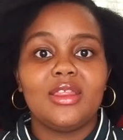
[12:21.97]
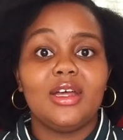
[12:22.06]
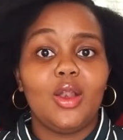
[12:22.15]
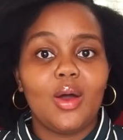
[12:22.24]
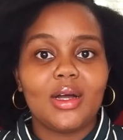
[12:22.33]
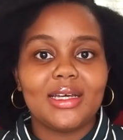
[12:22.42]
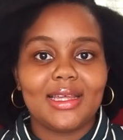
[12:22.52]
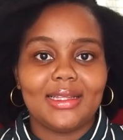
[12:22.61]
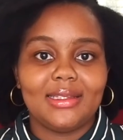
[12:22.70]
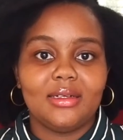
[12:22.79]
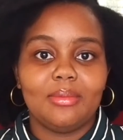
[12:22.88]
the longer
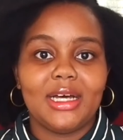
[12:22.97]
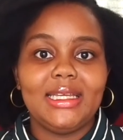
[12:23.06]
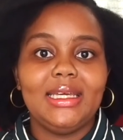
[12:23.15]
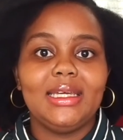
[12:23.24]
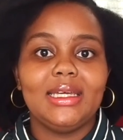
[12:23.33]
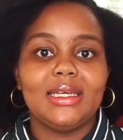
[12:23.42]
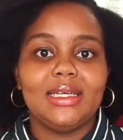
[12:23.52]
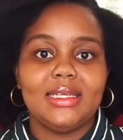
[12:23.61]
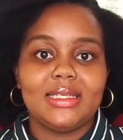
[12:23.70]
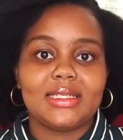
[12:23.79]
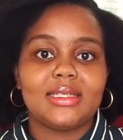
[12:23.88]
that the money
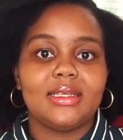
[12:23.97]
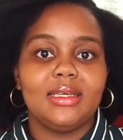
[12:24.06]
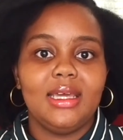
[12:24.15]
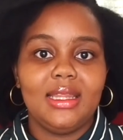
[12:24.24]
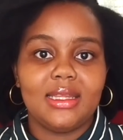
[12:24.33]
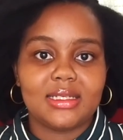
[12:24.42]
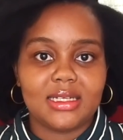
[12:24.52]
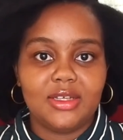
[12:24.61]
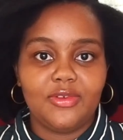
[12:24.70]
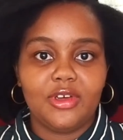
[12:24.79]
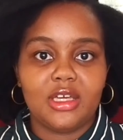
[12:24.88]
is in the
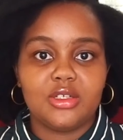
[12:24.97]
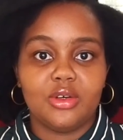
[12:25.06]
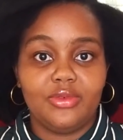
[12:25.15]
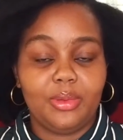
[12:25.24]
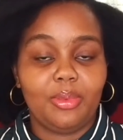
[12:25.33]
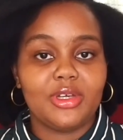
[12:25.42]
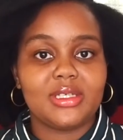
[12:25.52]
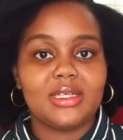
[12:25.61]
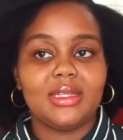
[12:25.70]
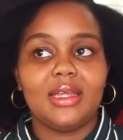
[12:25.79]
certificate of deposit,